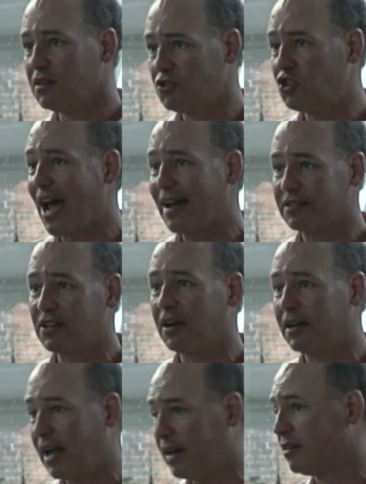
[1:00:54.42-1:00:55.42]
Jack
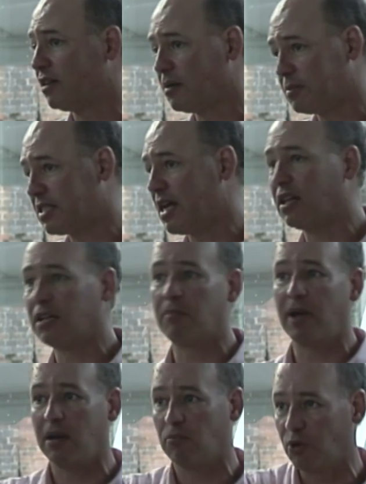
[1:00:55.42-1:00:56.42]
Dunn ended up selling
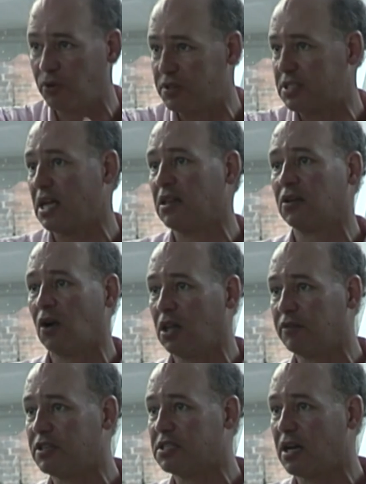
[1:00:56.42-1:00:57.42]
Babe Ruth, selling all
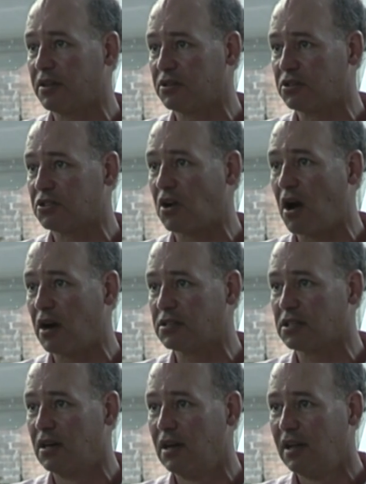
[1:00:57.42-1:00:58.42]
of his other
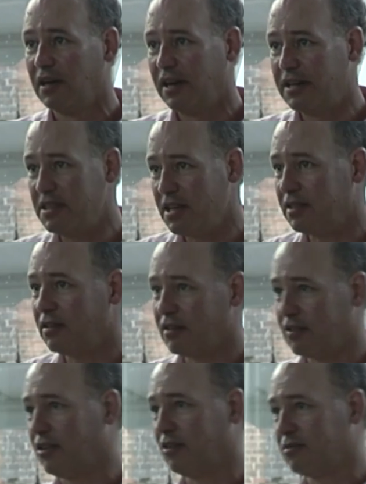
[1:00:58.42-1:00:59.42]
stars. And then
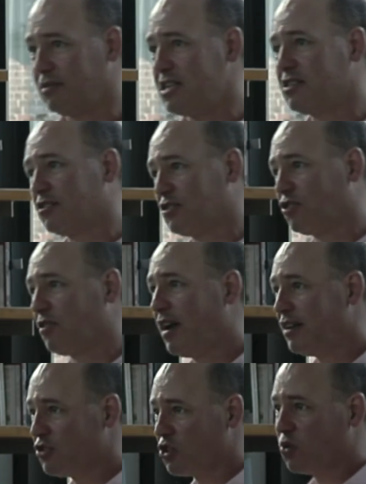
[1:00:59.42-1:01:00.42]
the, the in a
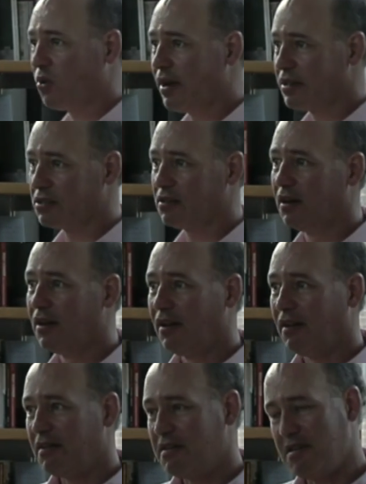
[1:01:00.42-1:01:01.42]
strange twist,
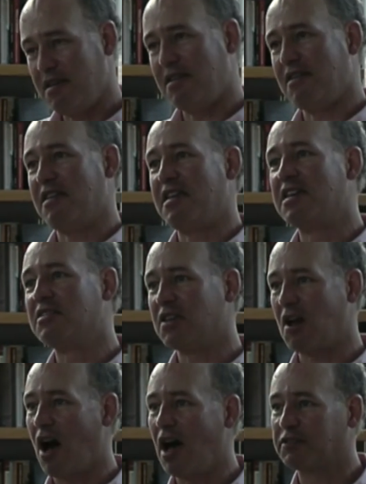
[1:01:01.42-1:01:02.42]
in
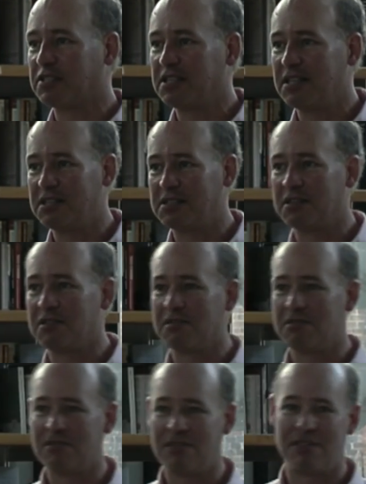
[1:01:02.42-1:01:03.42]
the offseason,
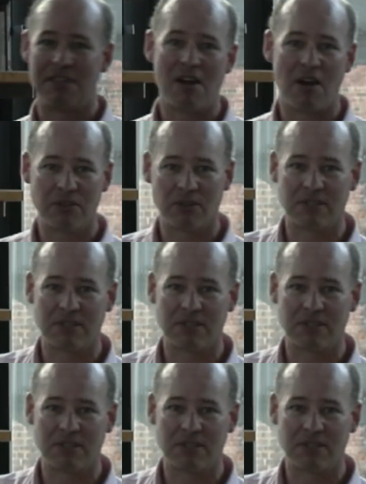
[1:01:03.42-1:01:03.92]
the other